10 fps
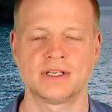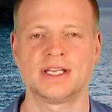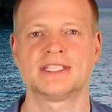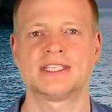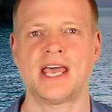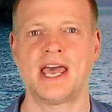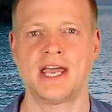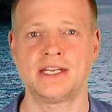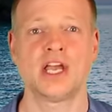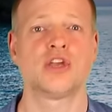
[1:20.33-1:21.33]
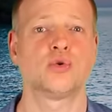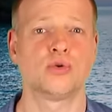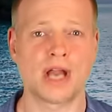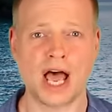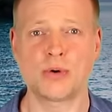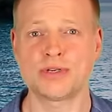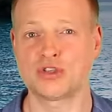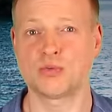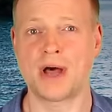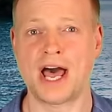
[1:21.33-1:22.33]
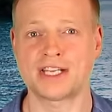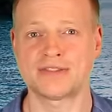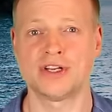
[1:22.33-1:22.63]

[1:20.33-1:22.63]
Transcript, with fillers: Instead, you now need to pass